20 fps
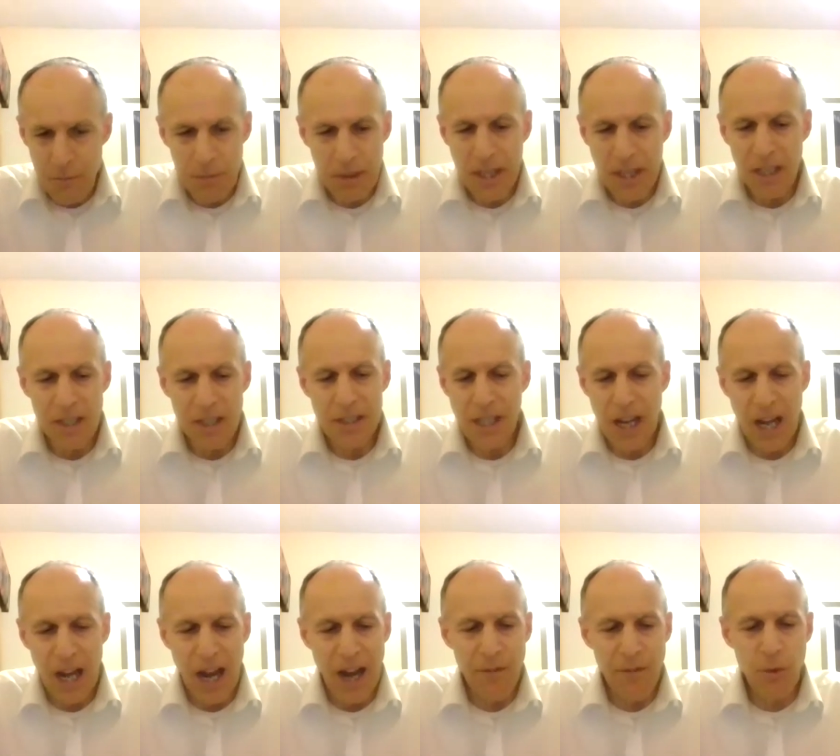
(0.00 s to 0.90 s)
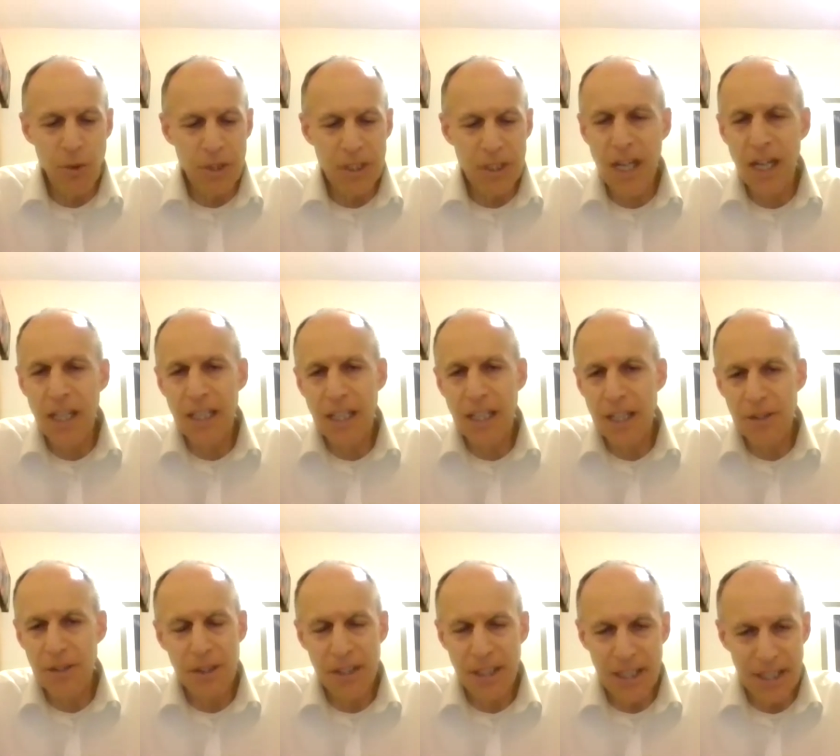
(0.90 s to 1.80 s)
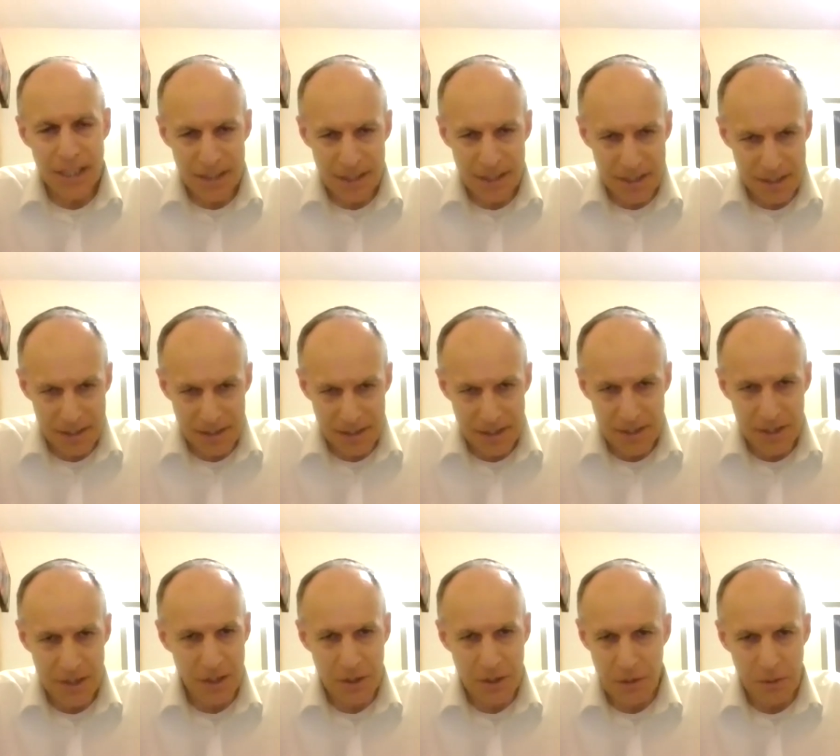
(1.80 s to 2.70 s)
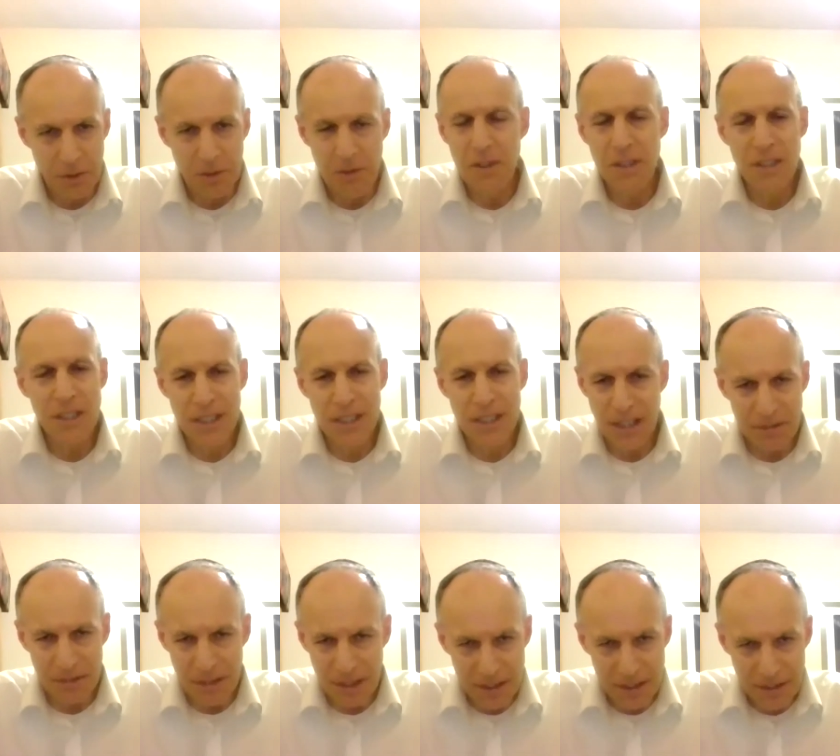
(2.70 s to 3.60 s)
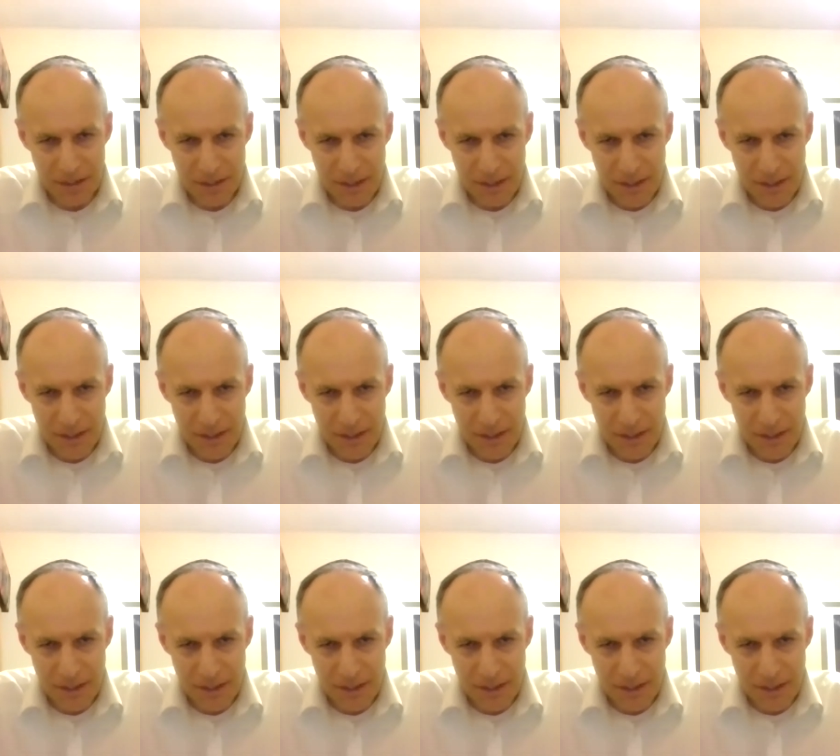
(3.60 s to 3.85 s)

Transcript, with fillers: because everyone's got to get the kids to school safely